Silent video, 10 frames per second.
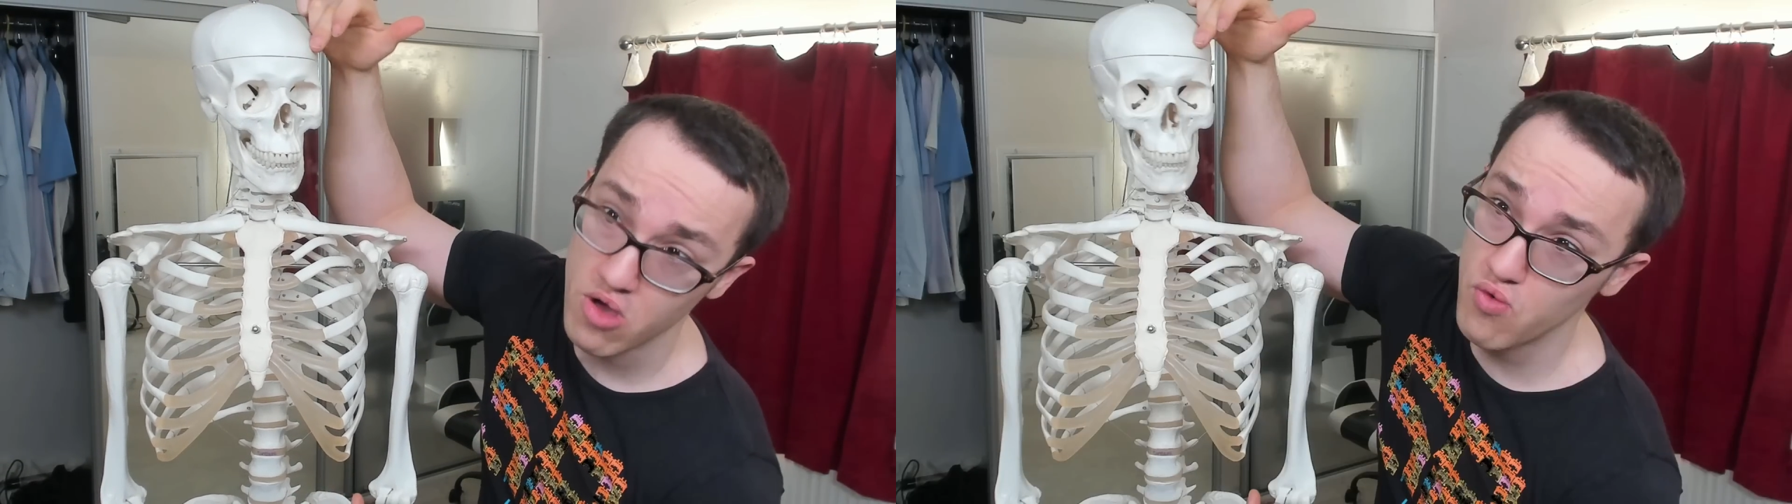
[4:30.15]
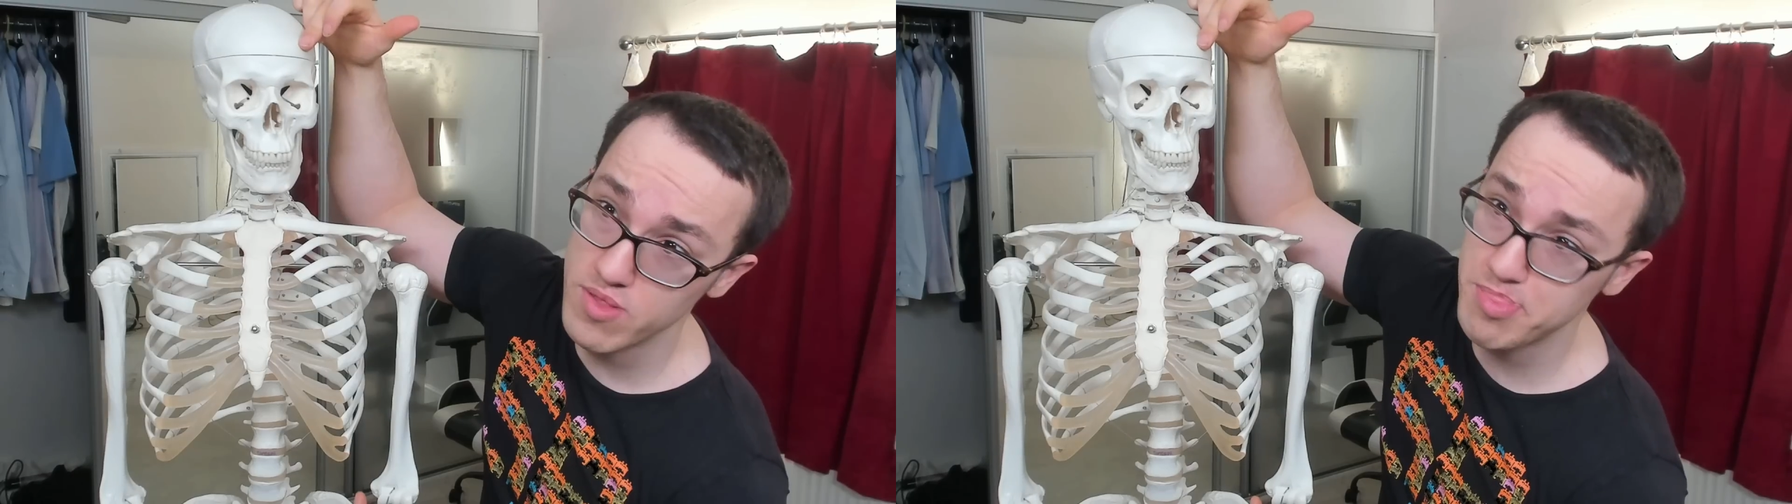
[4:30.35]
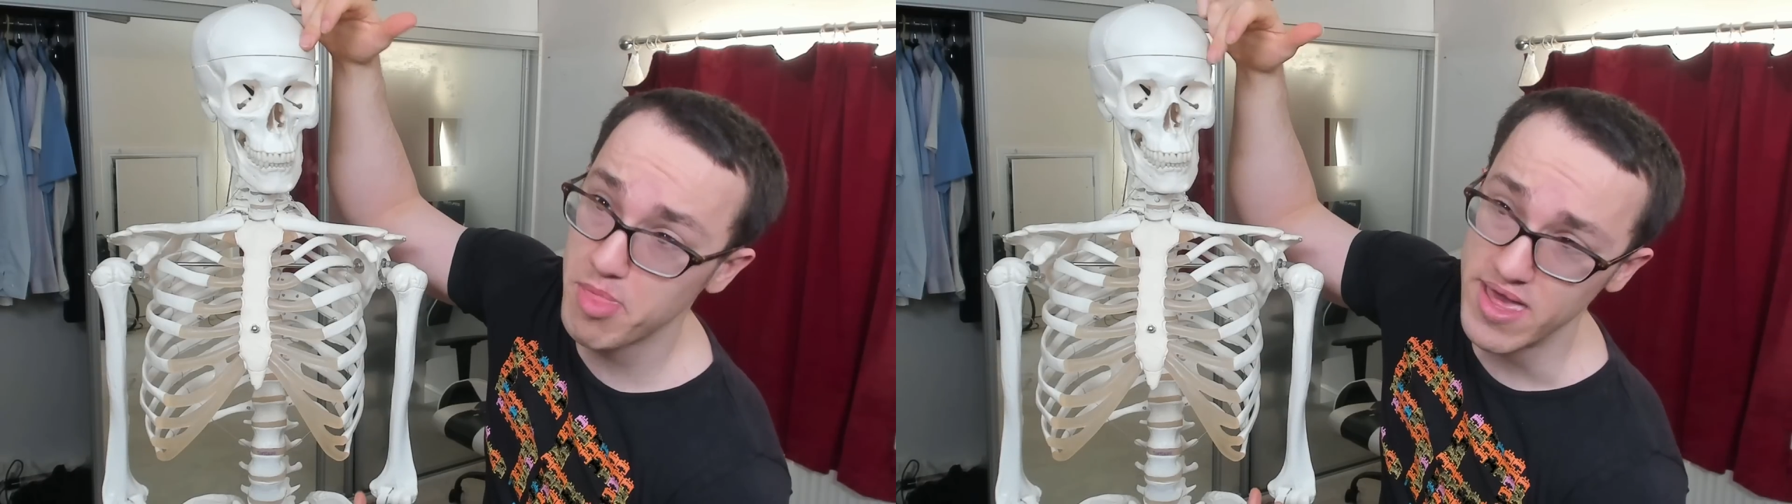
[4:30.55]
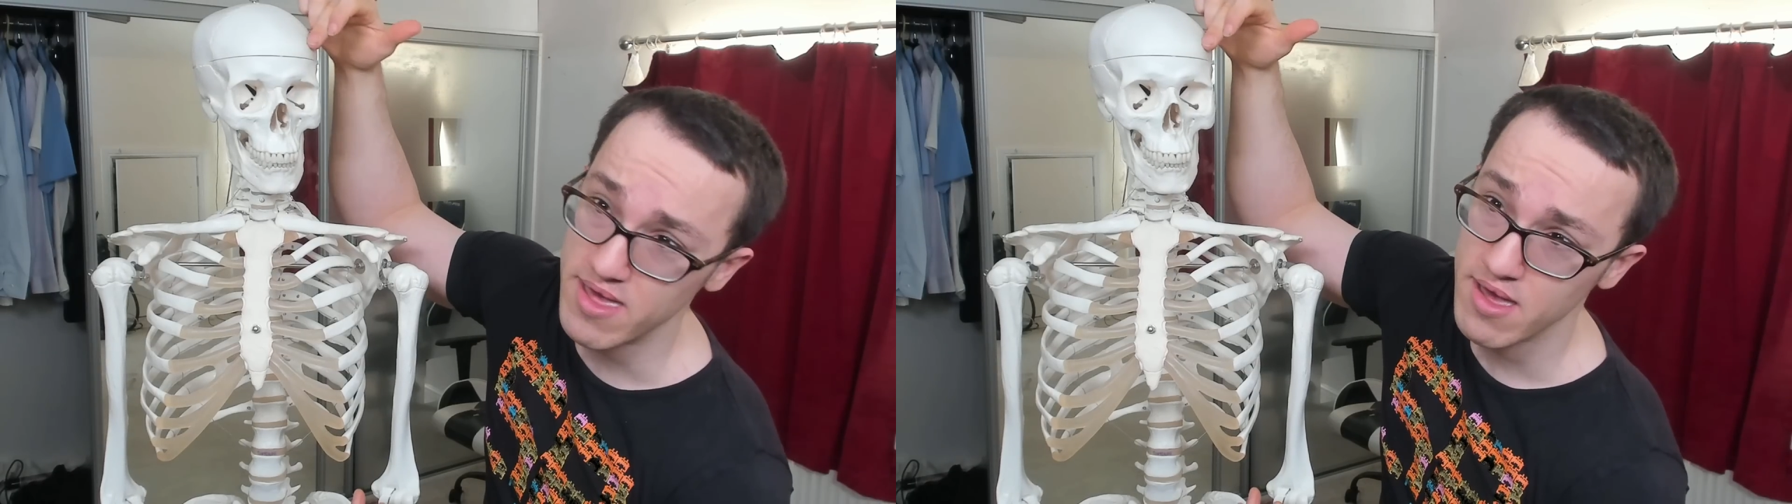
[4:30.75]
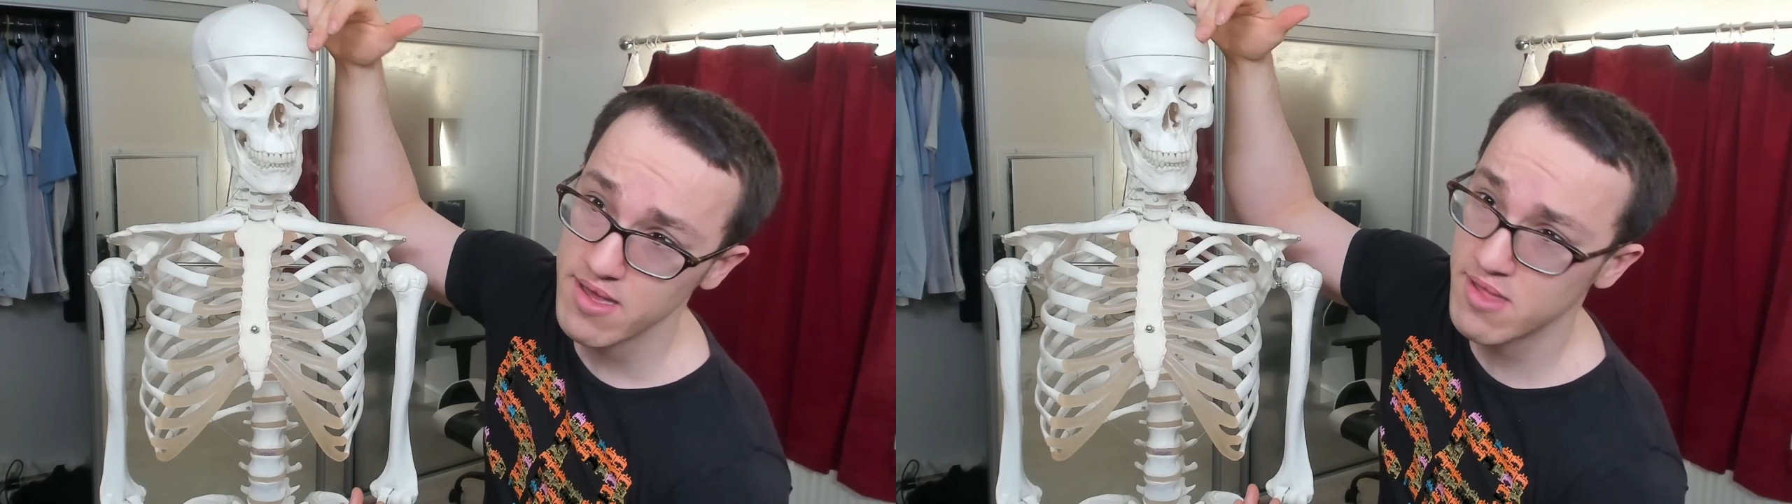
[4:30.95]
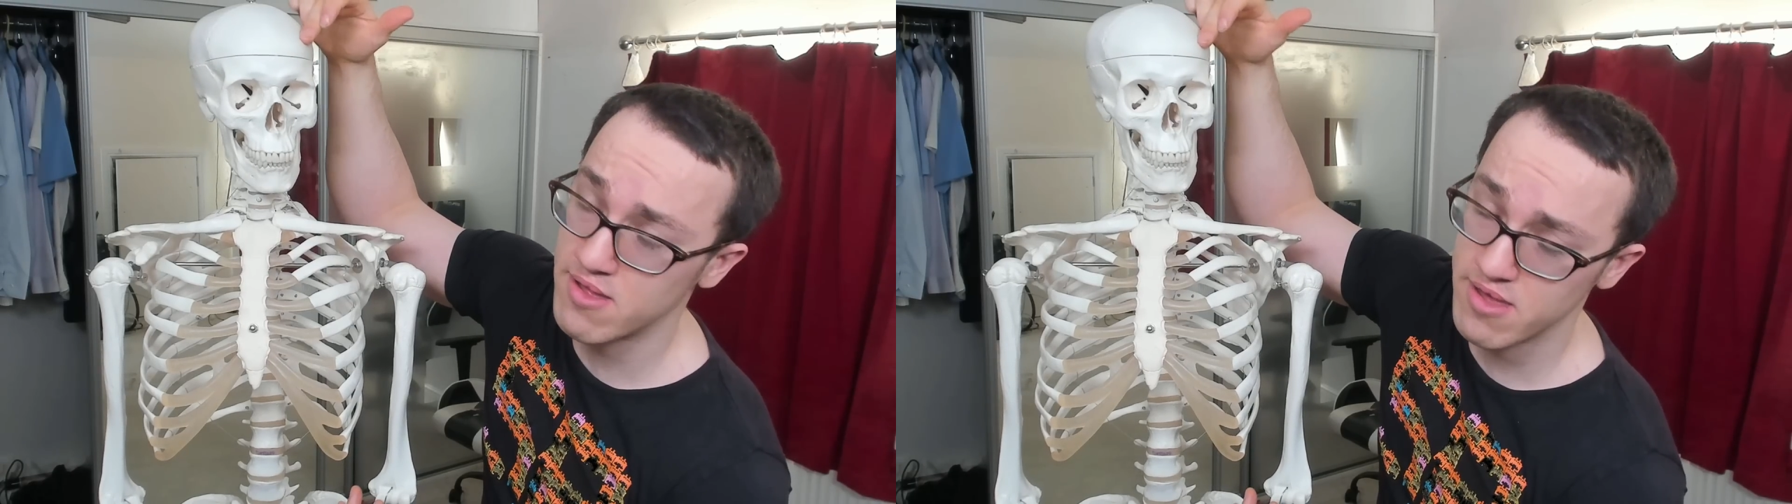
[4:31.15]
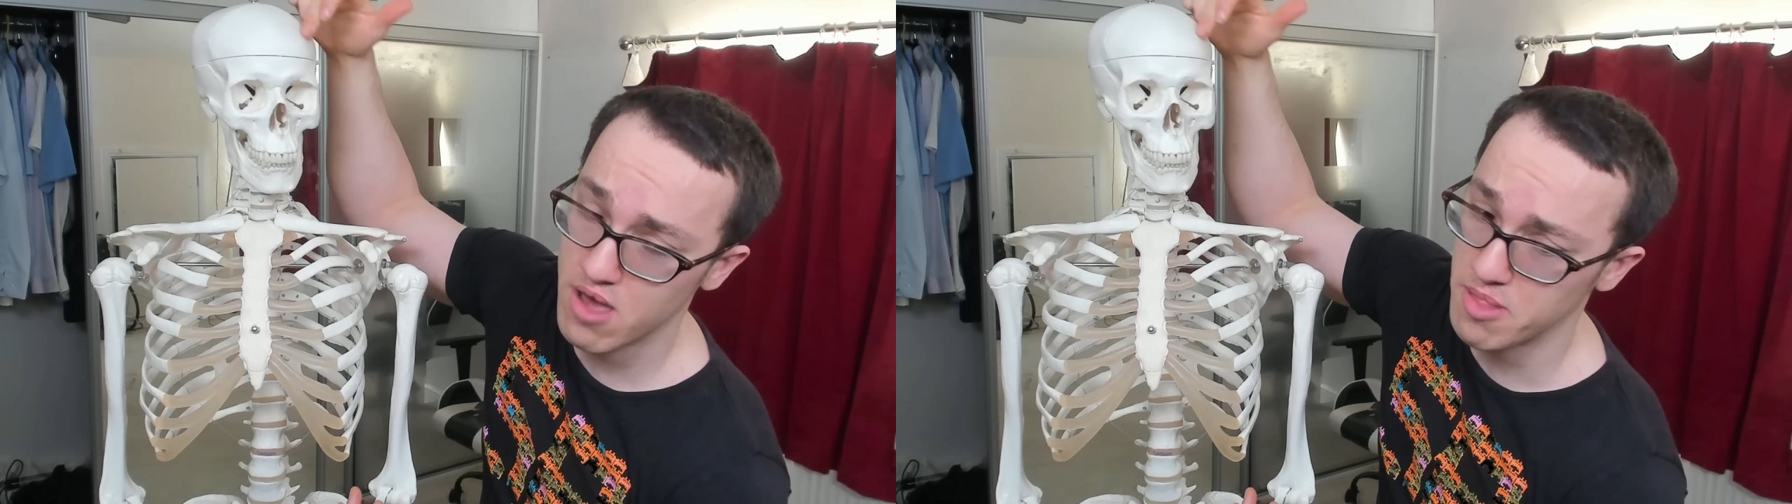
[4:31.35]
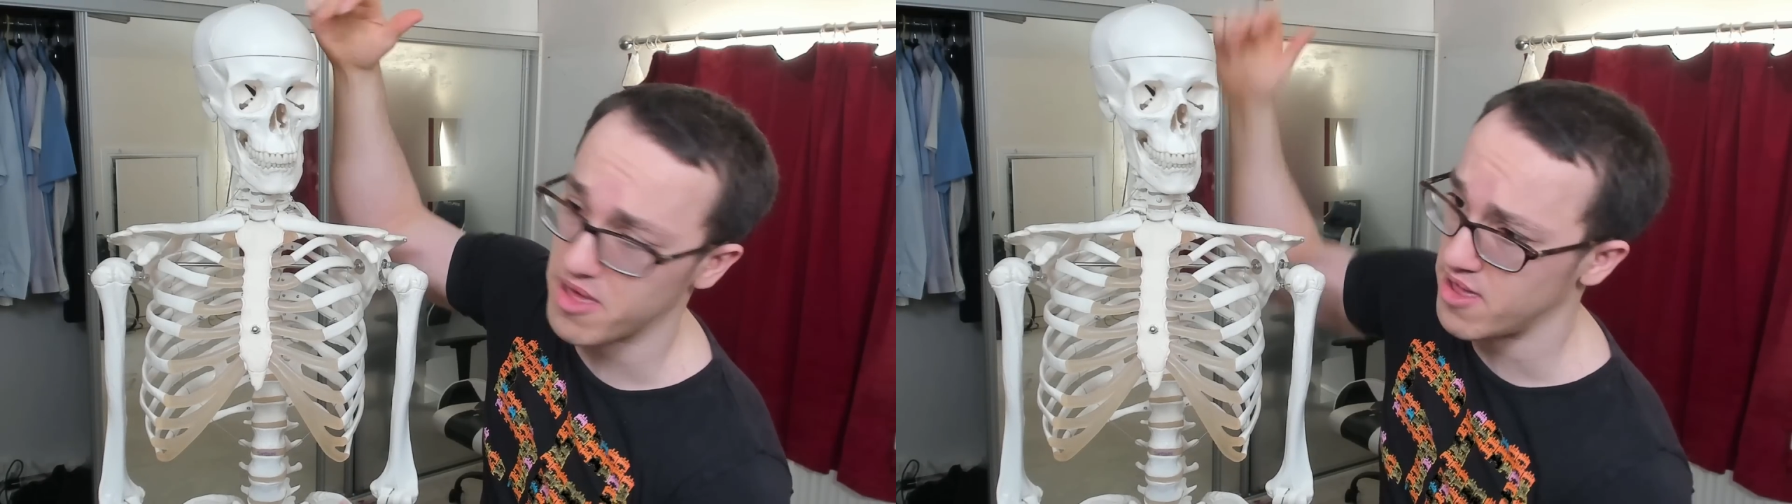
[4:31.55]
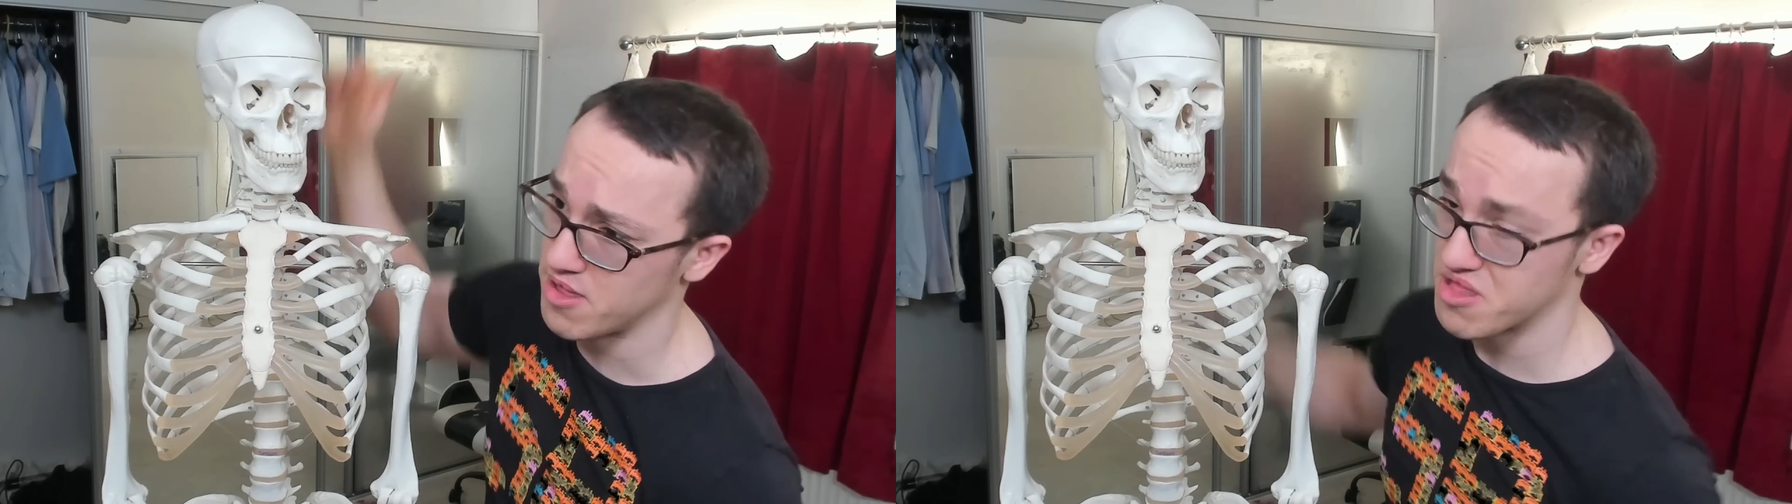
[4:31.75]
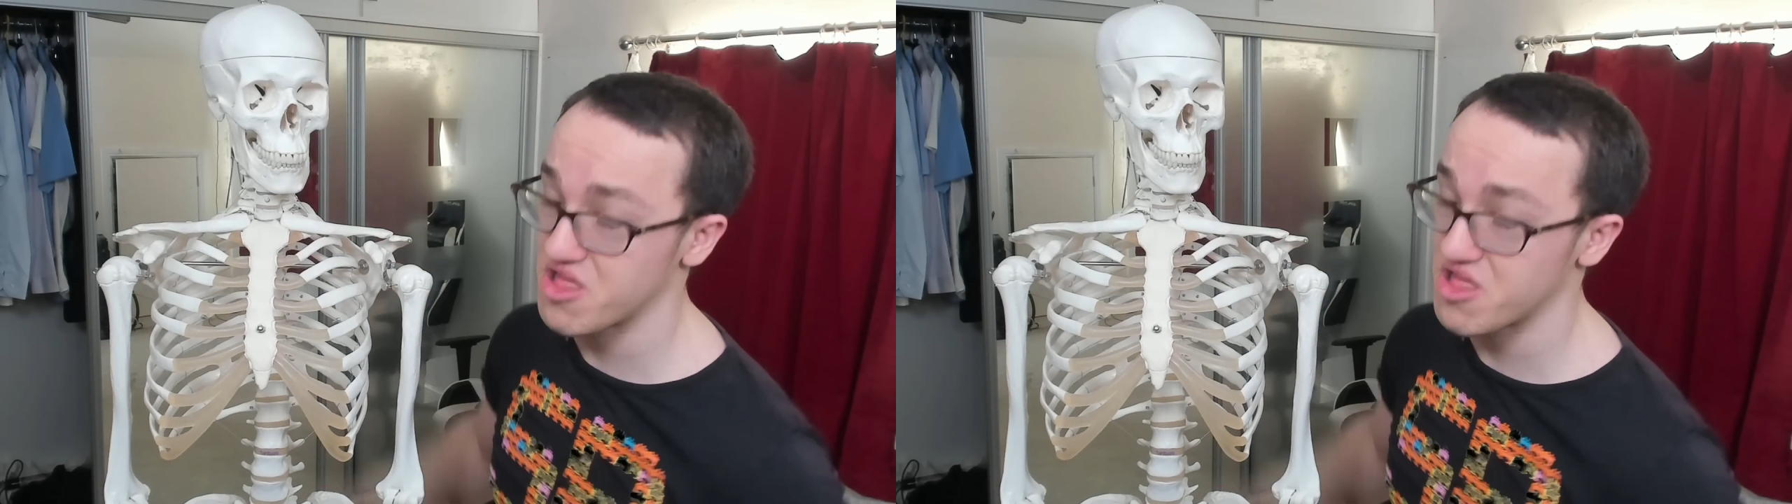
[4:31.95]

would be up here.